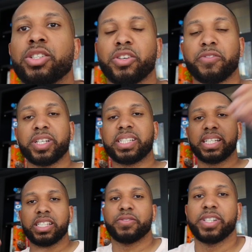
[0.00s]
So first
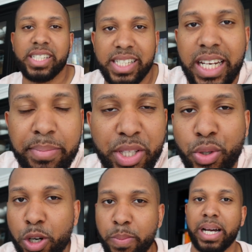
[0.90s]
things first, let me
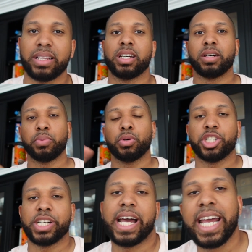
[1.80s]
talk about the
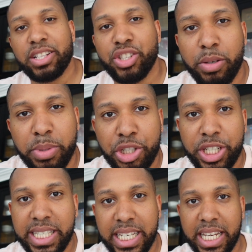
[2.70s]
Porsche Cayenne Turbo
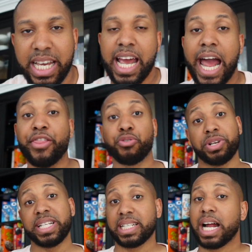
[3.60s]
GT and the
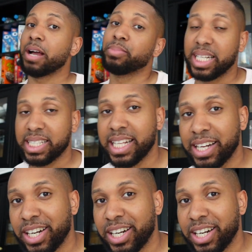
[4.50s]
reason I'm getting that